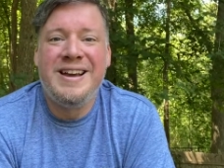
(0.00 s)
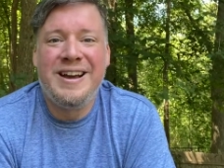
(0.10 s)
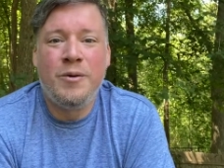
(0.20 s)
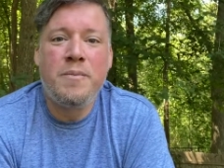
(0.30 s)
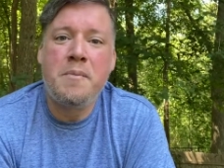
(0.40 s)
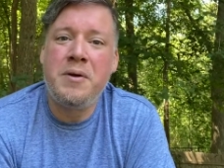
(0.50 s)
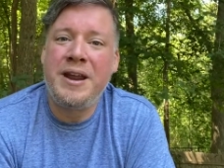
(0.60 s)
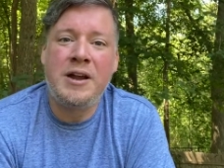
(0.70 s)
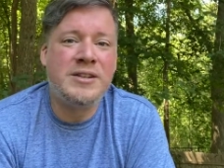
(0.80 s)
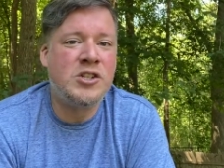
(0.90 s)
uh, we've been
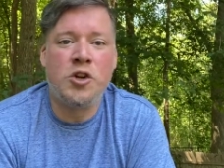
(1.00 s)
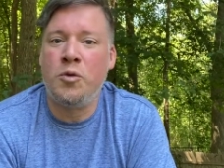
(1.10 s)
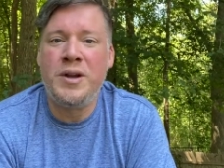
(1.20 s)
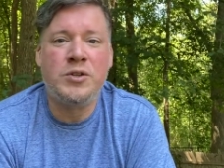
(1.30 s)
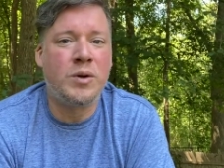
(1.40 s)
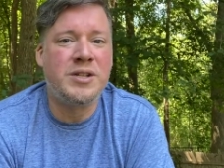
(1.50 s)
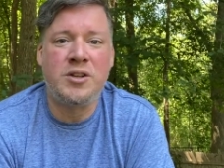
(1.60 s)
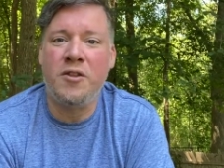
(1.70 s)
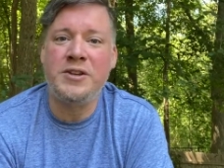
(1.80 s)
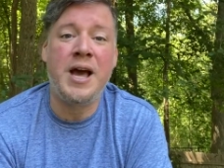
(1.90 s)
putting out digital resources
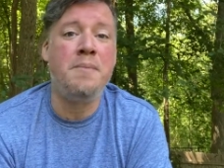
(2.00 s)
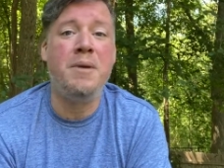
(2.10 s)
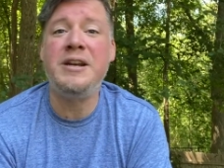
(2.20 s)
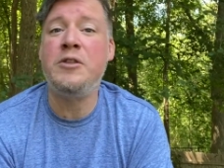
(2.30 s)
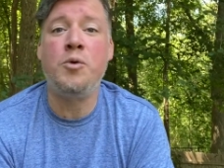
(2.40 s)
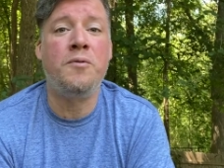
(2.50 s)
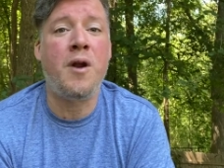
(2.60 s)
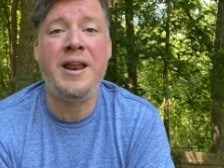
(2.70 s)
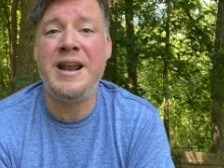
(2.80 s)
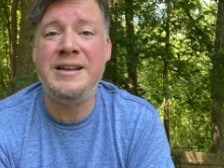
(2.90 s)
all the time Monday through
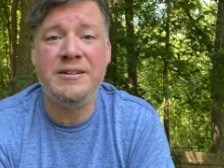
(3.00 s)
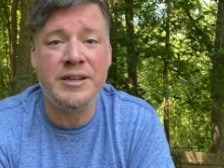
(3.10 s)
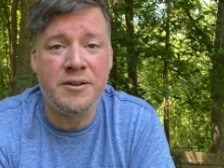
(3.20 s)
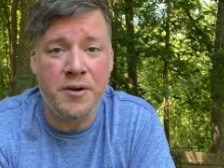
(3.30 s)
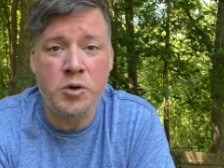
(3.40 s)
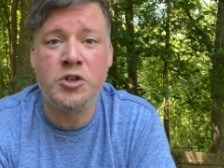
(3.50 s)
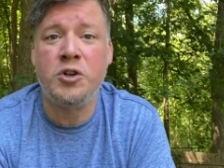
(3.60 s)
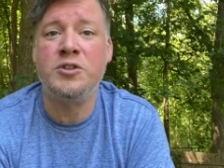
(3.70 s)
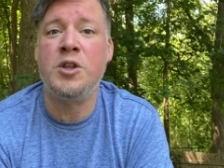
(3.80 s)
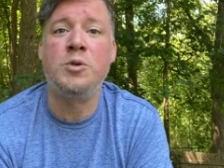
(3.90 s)
Friday, daily
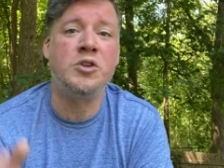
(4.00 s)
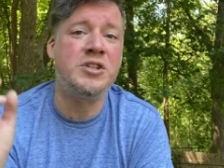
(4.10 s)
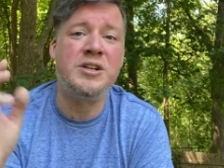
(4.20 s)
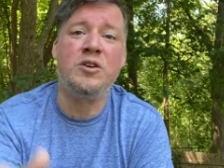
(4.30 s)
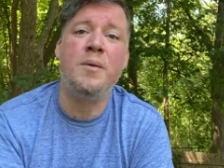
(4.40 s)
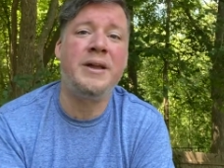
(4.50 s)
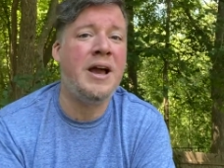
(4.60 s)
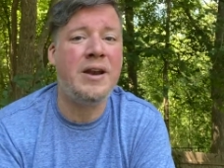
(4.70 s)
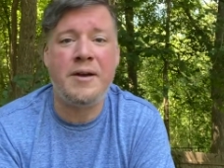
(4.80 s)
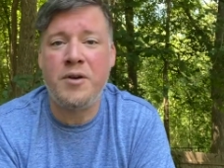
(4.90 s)
devotionals. Those are still coming
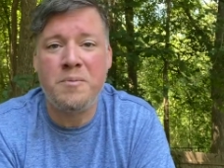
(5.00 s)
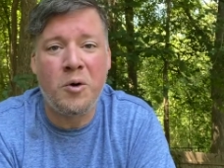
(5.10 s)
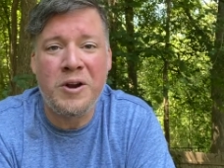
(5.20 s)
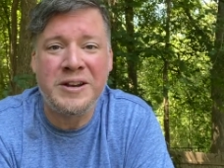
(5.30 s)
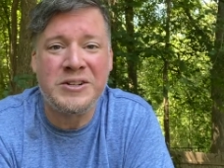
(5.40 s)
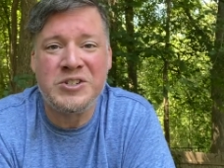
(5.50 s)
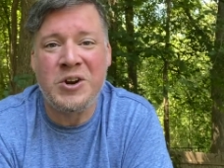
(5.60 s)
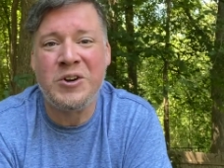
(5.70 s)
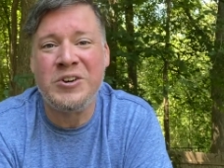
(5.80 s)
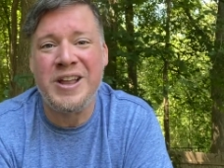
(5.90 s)
out every morning to
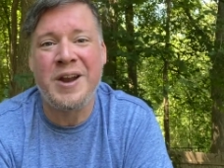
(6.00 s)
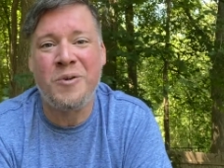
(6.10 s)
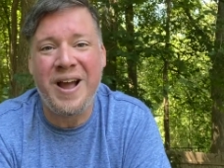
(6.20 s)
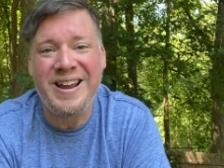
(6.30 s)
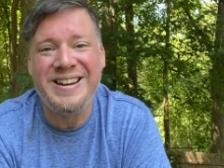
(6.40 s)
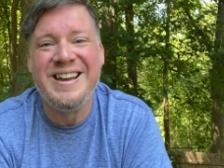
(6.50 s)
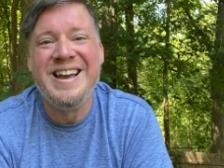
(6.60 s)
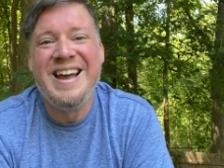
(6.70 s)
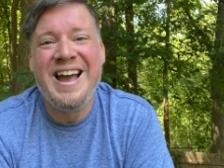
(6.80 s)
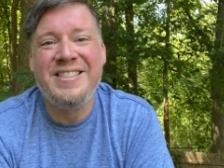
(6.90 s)
start your day right.
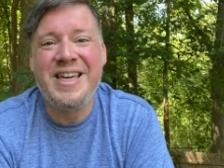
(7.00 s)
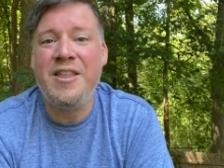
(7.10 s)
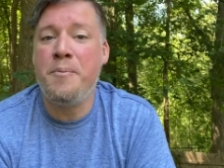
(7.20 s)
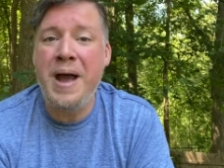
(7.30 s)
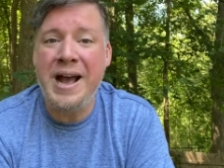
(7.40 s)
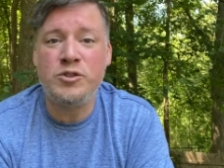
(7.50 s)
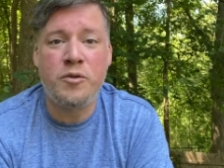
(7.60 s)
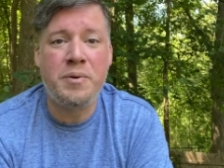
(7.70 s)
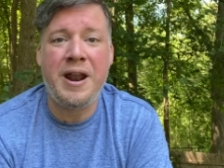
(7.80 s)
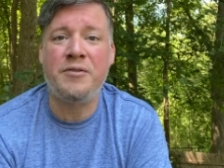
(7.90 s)
And then in the past,
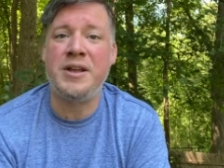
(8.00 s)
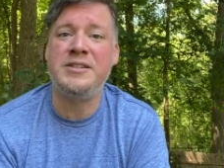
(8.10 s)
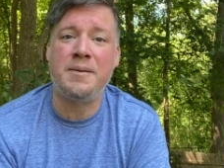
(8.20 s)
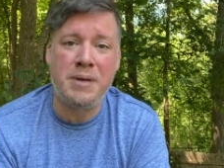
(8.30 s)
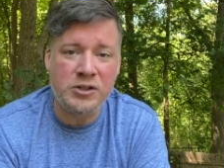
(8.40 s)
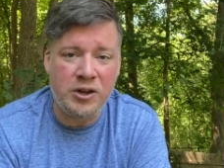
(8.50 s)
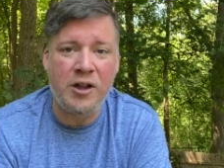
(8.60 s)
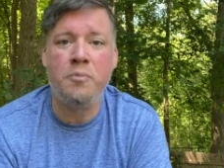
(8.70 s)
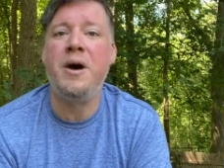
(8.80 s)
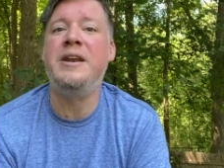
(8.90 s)
we've put out things like Mental
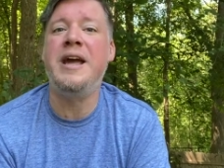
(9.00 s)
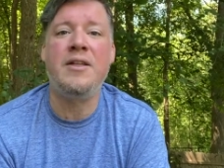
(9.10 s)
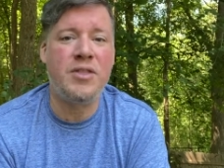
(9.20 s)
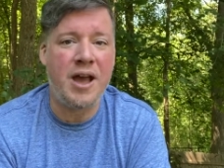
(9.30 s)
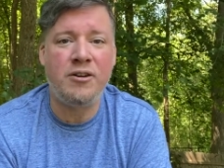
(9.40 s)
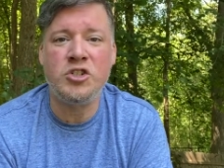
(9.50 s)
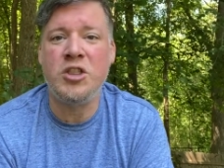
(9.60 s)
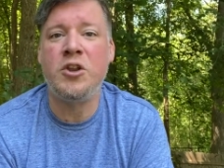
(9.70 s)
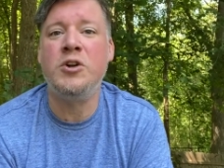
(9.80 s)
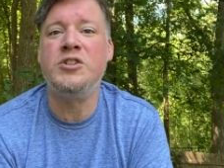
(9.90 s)
Health Monday and Theology
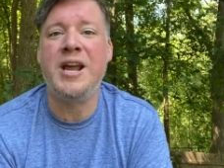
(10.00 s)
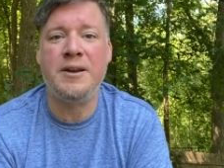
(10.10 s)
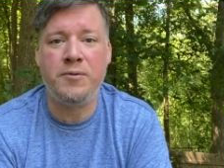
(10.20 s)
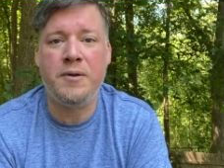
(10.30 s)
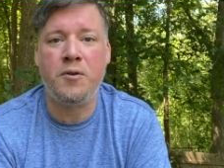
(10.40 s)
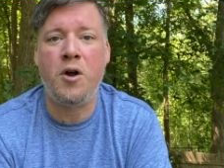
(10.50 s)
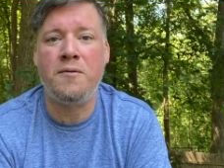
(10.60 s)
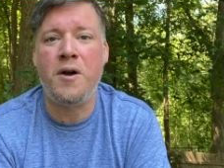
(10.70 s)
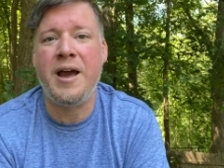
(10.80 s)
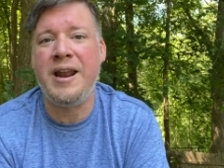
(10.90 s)
Thursday and Free for All
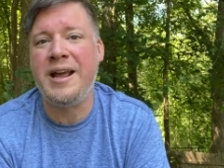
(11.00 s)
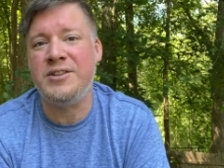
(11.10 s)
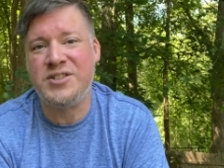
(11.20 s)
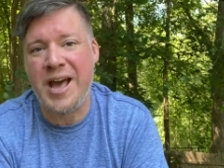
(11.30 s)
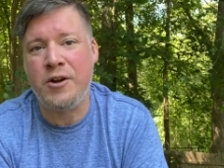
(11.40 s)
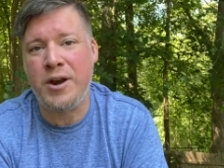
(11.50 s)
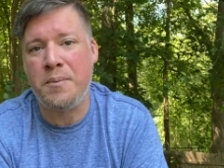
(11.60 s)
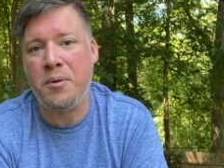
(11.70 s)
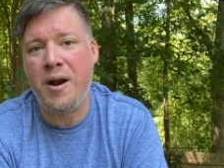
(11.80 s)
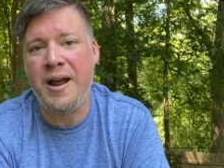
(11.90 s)
Friday and Saturday
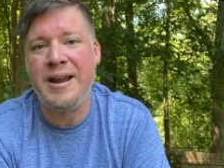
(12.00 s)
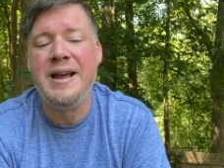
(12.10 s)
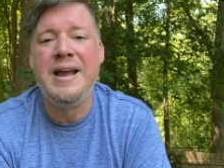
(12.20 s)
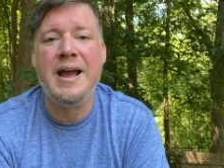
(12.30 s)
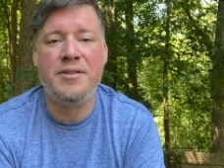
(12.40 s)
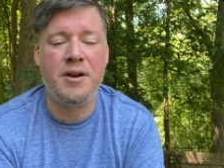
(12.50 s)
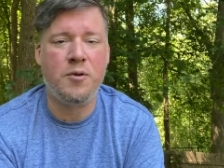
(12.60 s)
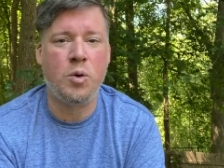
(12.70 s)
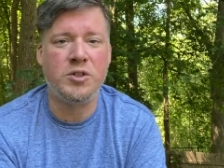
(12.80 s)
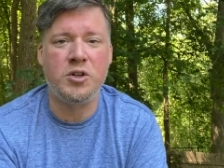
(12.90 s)
Pray, and then, of
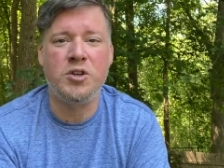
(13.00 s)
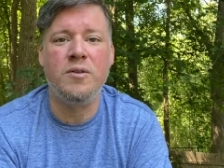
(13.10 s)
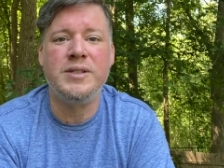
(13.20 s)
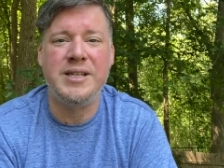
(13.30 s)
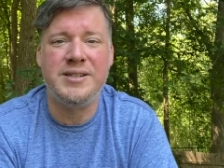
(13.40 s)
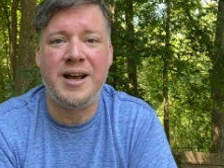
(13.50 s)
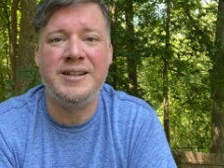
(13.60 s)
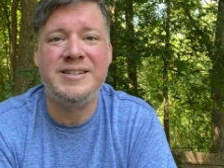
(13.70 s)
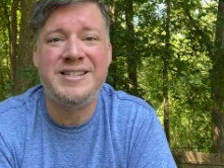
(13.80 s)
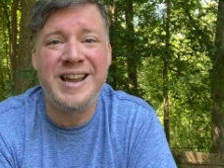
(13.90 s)
course, our services
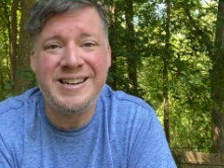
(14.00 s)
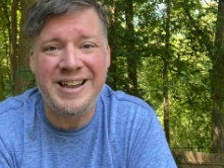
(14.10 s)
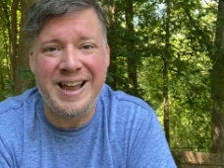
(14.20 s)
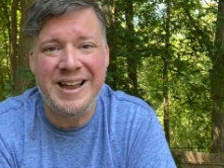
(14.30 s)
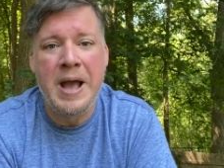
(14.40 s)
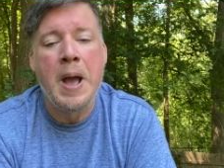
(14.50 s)
on Sunday.